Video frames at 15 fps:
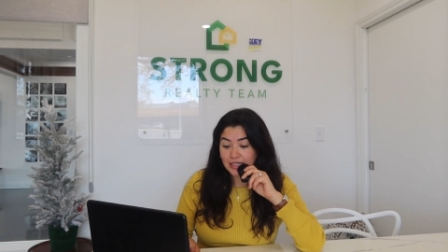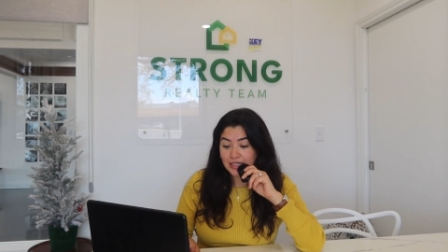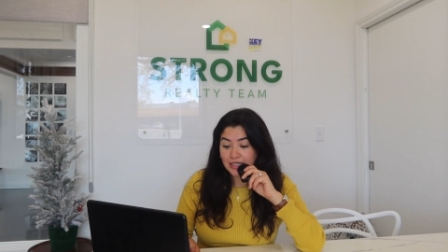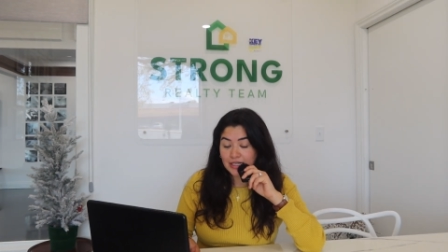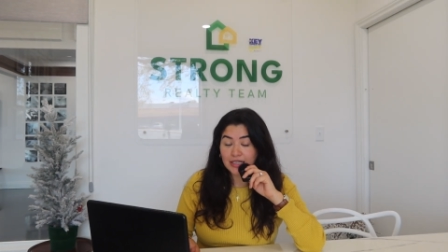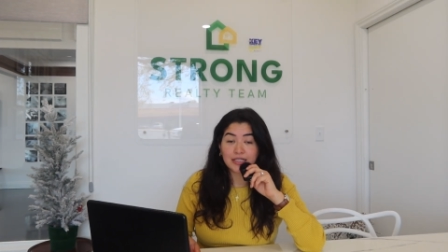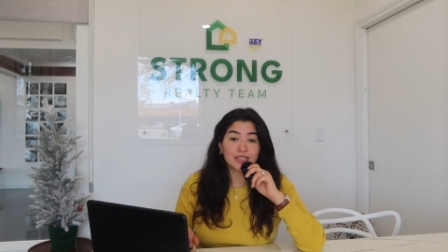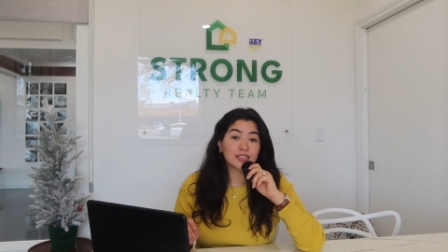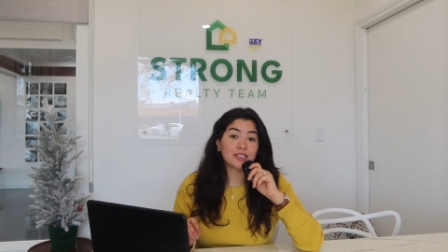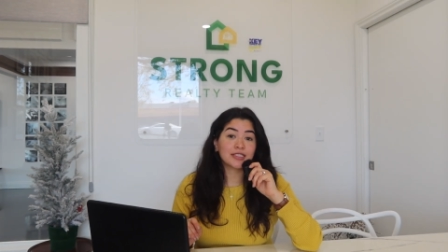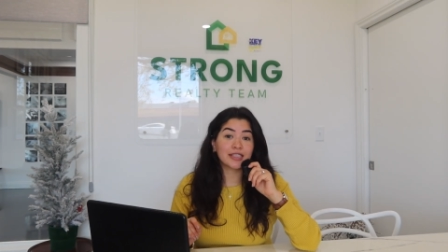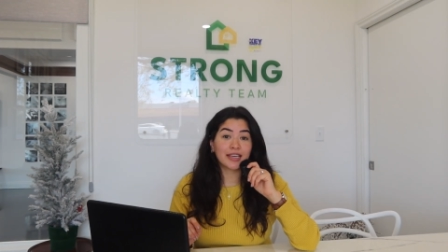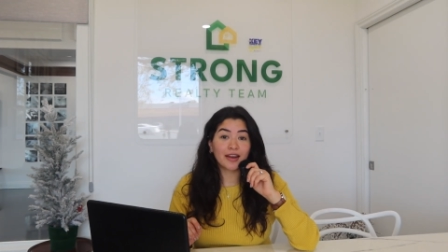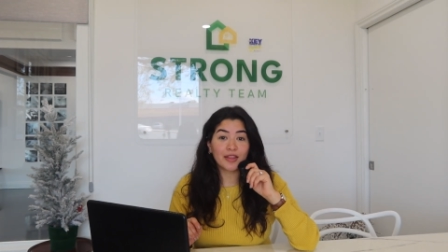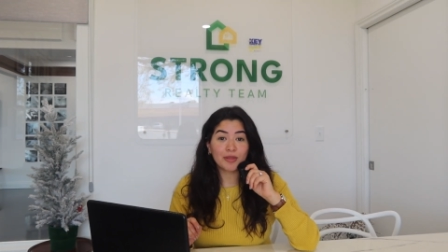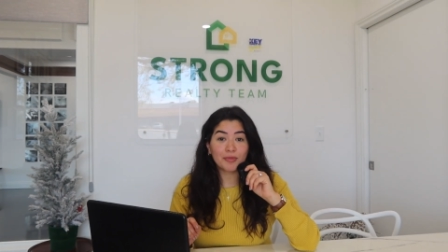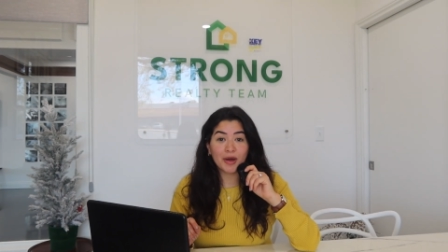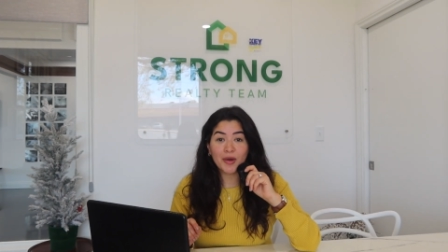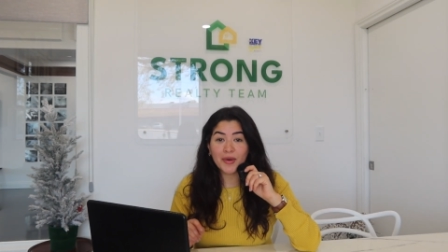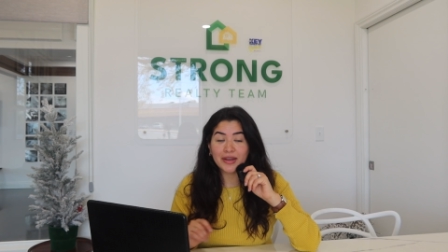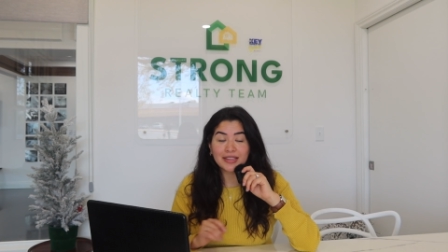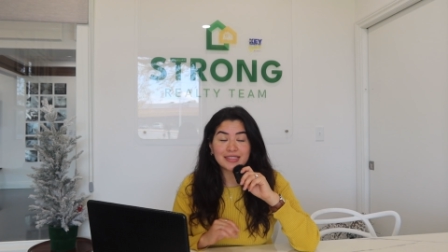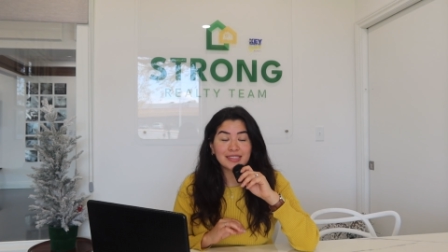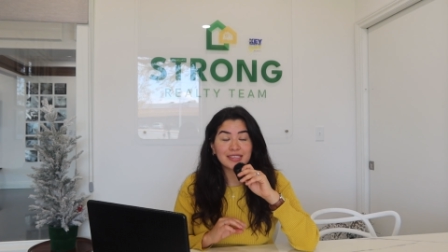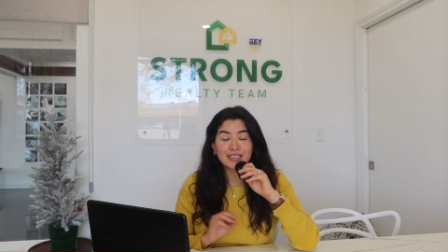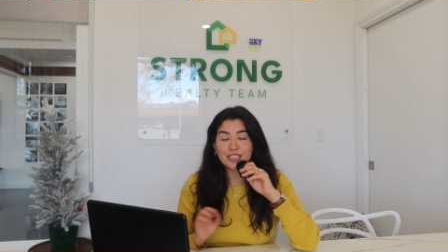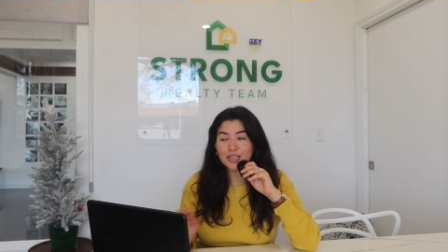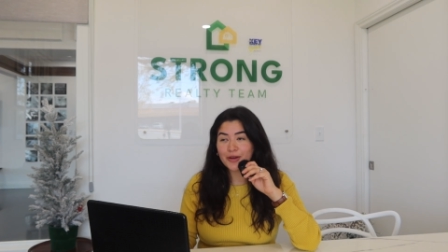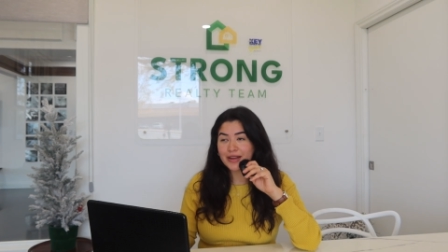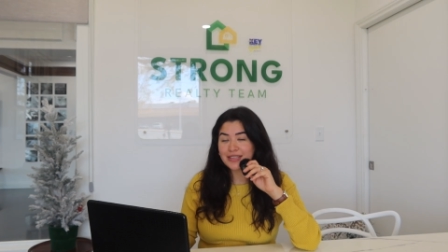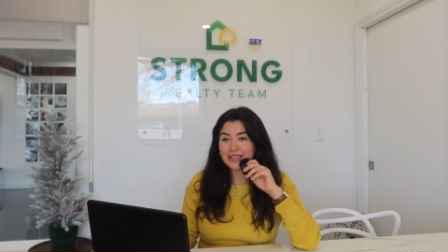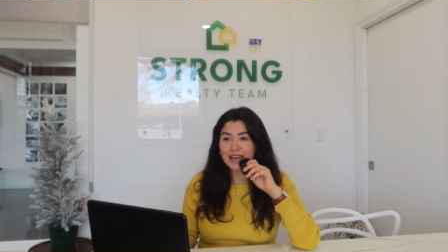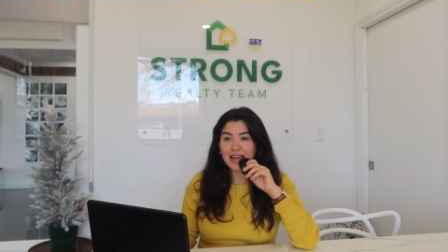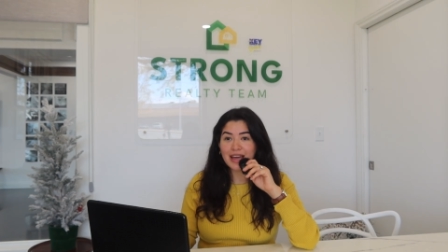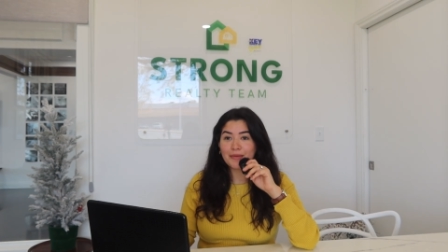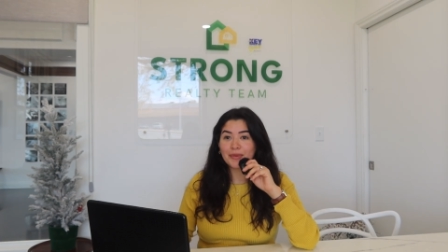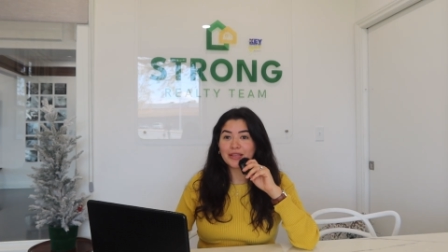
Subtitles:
to get on the boat. And it's such a great time.